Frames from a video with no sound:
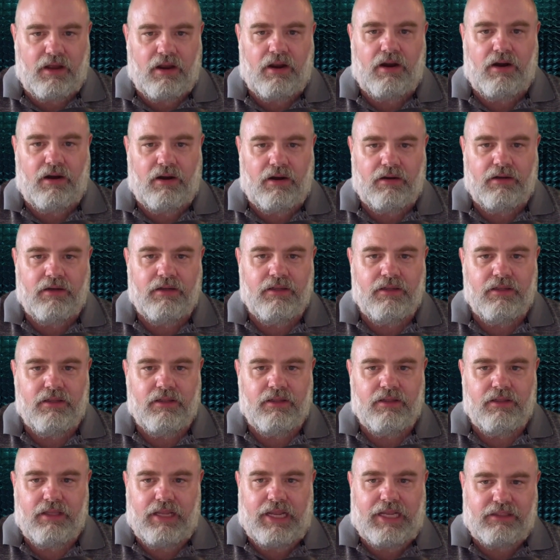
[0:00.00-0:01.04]
are
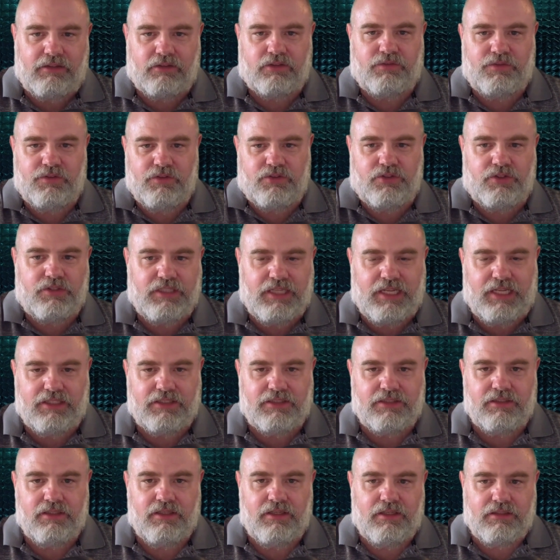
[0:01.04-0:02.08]
at those future
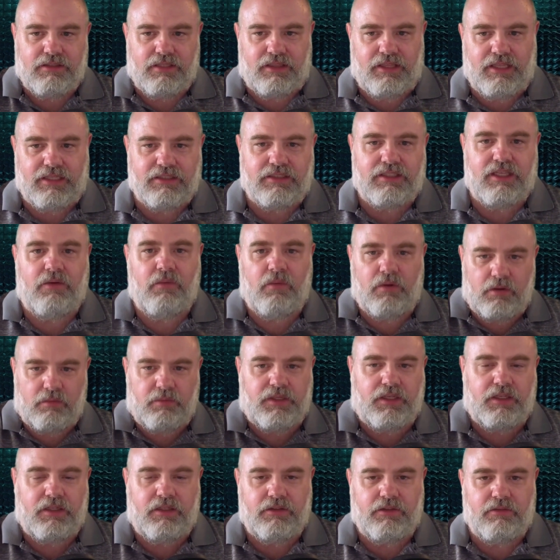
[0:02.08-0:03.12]
dates to then say, what are
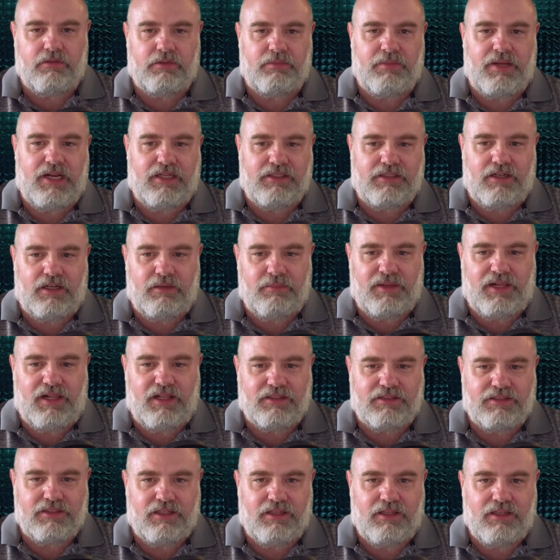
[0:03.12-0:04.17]
we going to do with monetary
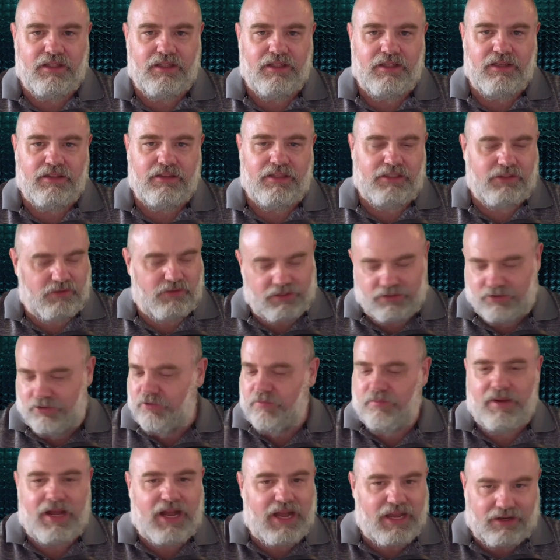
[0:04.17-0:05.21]
policy? That you can
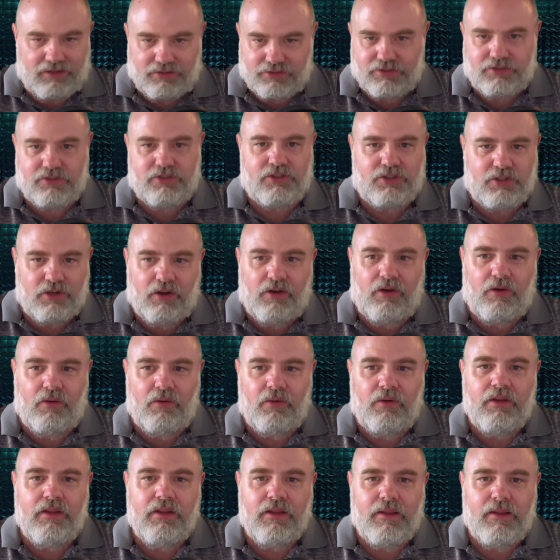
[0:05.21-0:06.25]
do models and
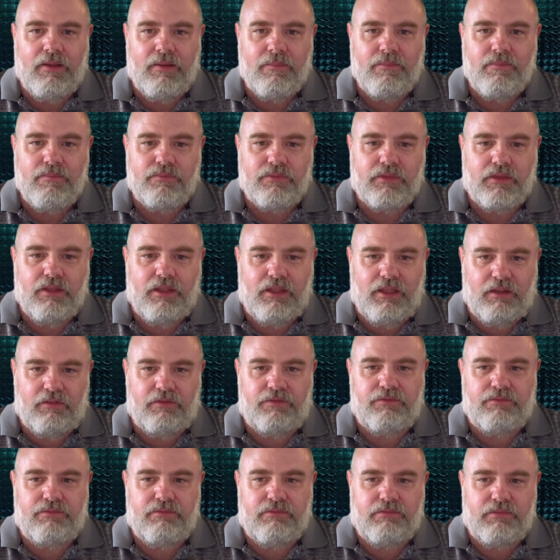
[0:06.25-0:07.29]
show
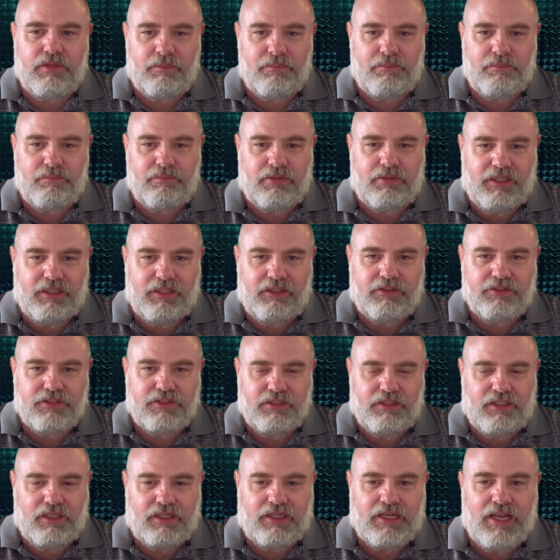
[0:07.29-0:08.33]
if the players
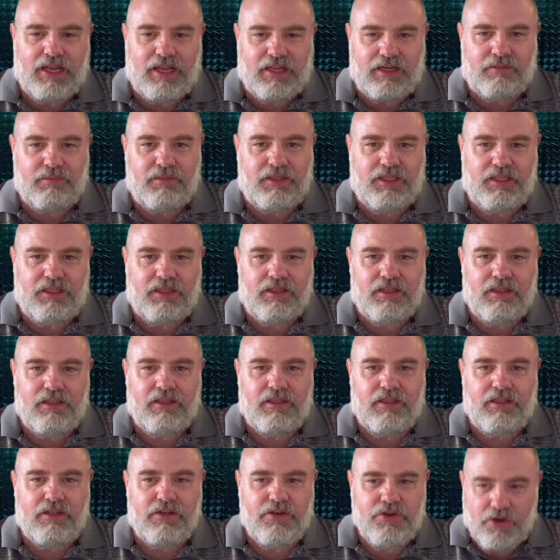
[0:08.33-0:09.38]
in the economy
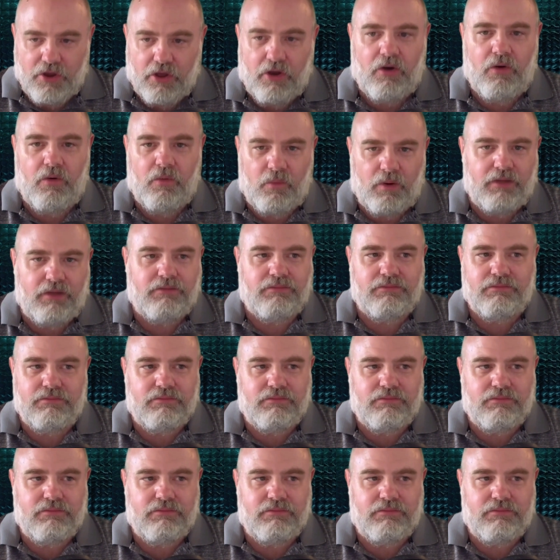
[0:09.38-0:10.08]
know what